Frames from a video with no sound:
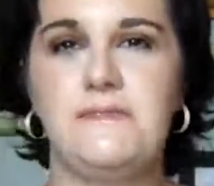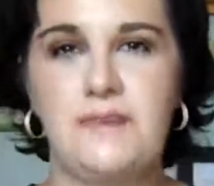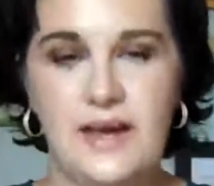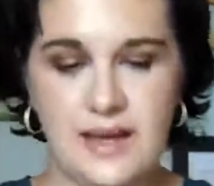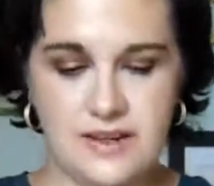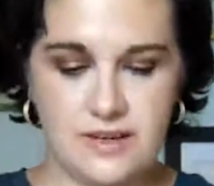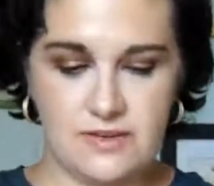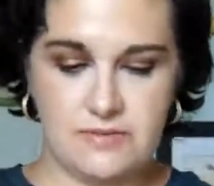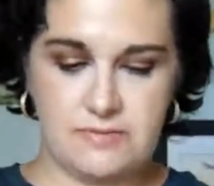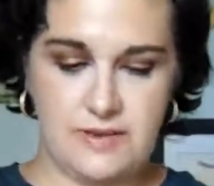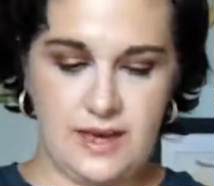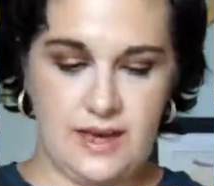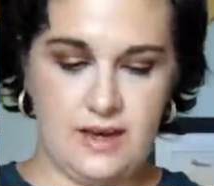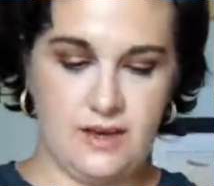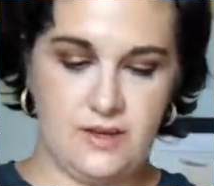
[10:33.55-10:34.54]
final
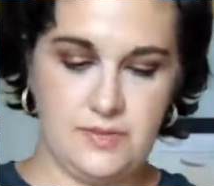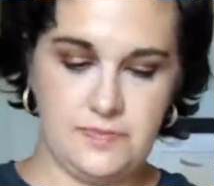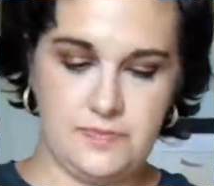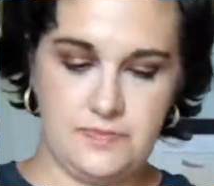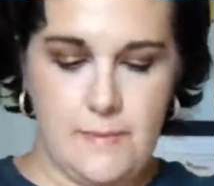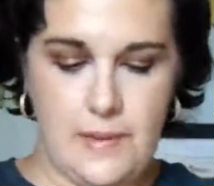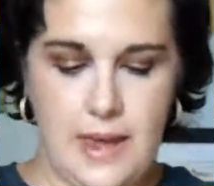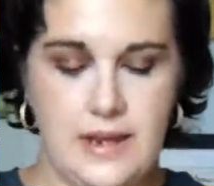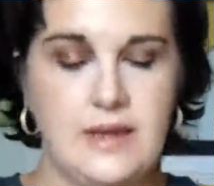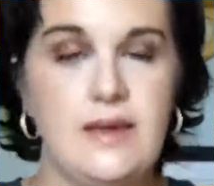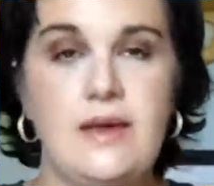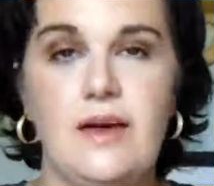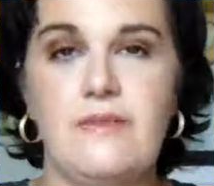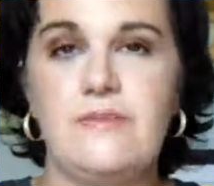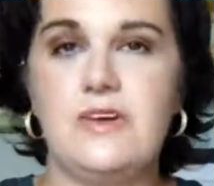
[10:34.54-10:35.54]
fail,
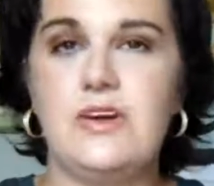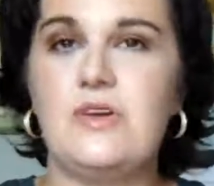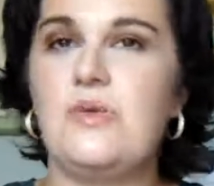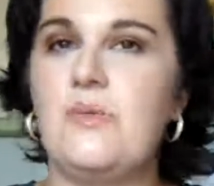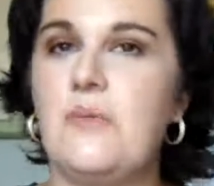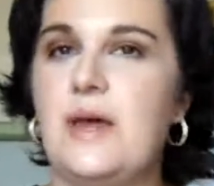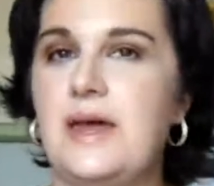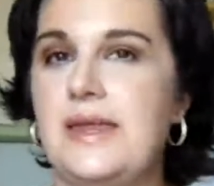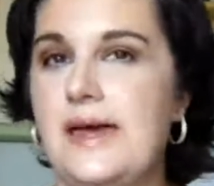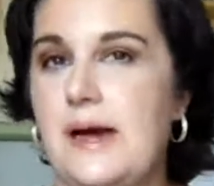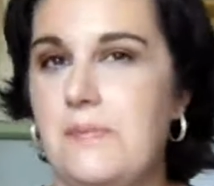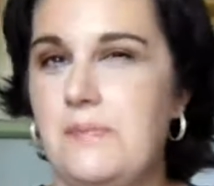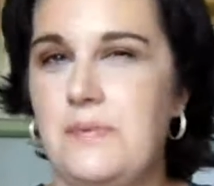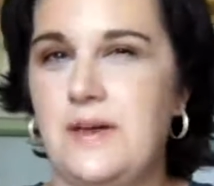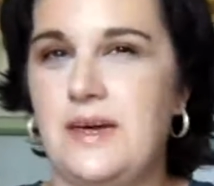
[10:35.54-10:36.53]
many of you may
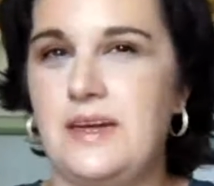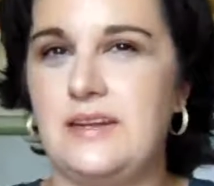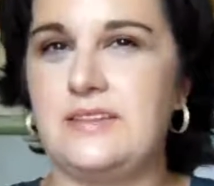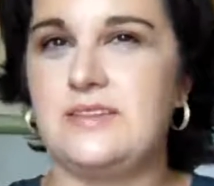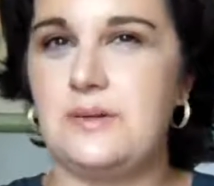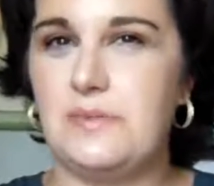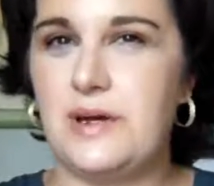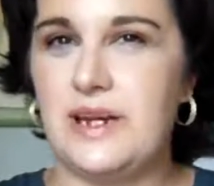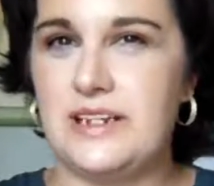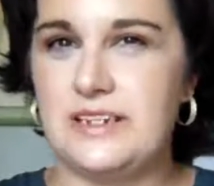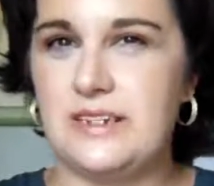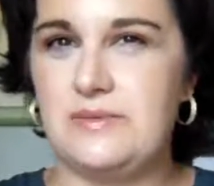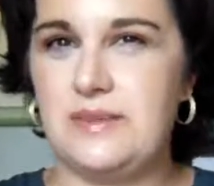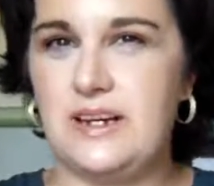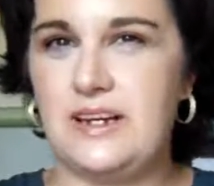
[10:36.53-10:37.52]
not be
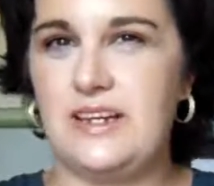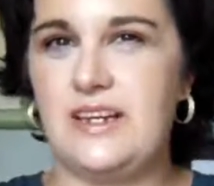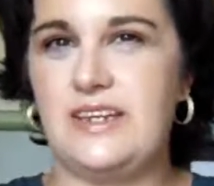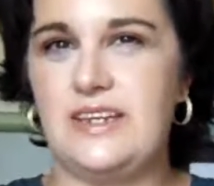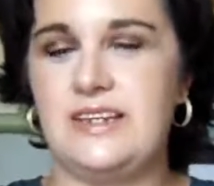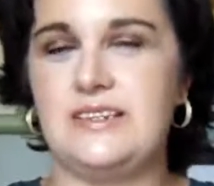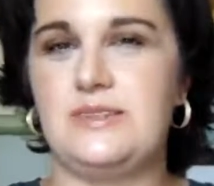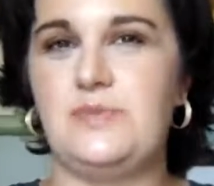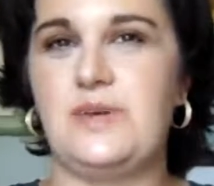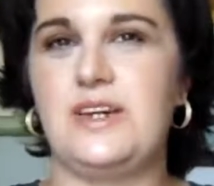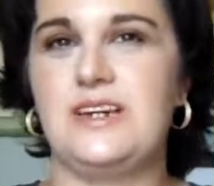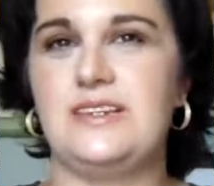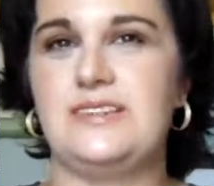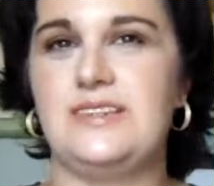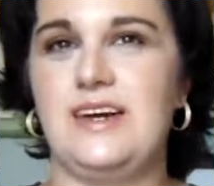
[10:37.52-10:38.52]
surprised about this
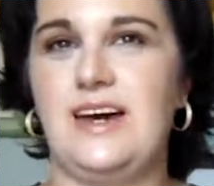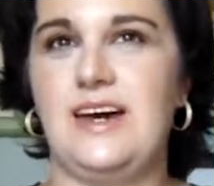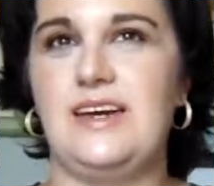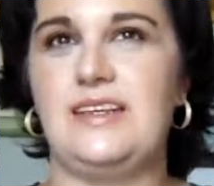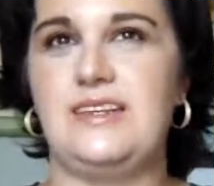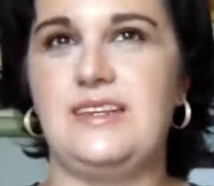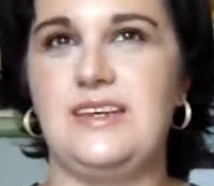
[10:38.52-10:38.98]
because I